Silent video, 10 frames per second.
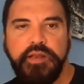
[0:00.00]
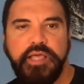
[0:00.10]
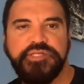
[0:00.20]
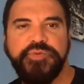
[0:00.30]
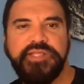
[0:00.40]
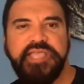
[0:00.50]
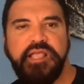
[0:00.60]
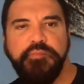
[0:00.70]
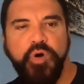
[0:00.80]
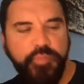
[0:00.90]
I just want to take
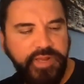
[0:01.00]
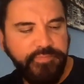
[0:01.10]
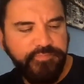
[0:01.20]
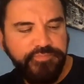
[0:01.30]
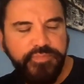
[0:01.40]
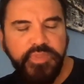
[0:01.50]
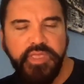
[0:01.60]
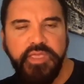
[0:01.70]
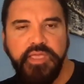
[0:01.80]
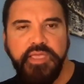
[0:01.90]
a moment
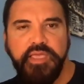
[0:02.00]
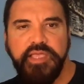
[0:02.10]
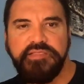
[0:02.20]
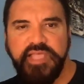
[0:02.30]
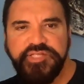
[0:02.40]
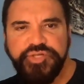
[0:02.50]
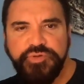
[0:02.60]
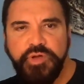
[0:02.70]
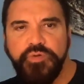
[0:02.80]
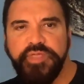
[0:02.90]
and let you
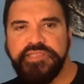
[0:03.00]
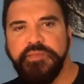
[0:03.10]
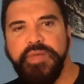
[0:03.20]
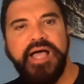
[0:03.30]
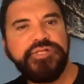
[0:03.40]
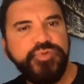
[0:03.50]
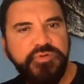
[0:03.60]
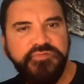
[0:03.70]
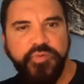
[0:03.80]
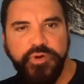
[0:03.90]
know that the
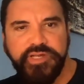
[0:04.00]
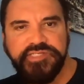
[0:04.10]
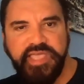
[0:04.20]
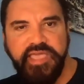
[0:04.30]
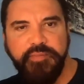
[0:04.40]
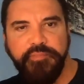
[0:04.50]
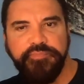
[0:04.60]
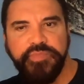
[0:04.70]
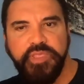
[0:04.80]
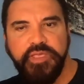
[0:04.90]
Module 4 exam
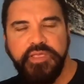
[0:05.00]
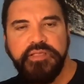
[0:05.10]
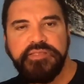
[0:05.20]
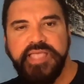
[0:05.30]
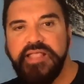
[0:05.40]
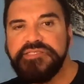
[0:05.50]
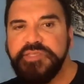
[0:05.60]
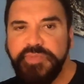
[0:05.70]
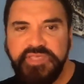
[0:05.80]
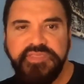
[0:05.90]
tends to
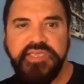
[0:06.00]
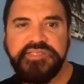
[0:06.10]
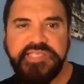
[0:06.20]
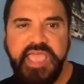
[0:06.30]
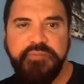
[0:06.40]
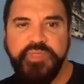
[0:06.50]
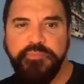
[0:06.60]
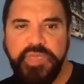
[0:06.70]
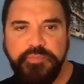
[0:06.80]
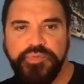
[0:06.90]
be the exam that
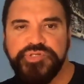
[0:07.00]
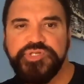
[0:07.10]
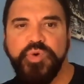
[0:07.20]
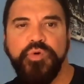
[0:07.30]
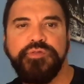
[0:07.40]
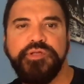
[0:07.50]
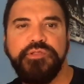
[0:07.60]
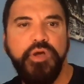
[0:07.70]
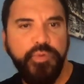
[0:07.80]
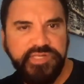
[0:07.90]
people score the
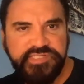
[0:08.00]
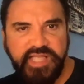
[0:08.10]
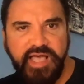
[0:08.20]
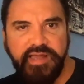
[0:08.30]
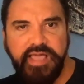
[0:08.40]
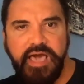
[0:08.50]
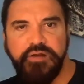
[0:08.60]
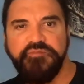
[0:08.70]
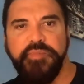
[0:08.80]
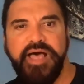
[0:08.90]
lowest on out
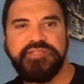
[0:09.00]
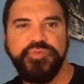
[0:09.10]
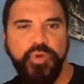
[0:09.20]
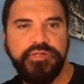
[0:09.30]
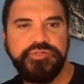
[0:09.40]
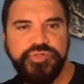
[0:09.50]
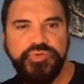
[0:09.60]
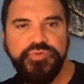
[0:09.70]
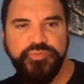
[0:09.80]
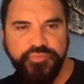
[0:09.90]
of Mods 1,
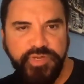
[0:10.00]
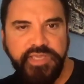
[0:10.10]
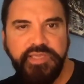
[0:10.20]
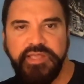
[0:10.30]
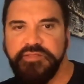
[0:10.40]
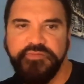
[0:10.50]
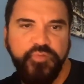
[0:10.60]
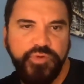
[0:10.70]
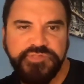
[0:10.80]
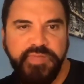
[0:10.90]
2, 3, and
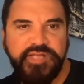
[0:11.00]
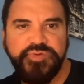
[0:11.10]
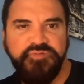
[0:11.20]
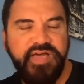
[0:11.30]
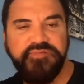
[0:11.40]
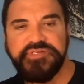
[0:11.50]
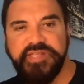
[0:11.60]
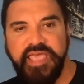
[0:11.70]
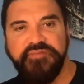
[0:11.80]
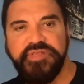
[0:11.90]
of course Module 5
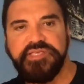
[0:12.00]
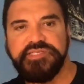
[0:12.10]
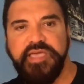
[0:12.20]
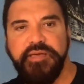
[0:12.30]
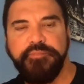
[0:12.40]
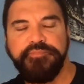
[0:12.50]
doesn't have an exam.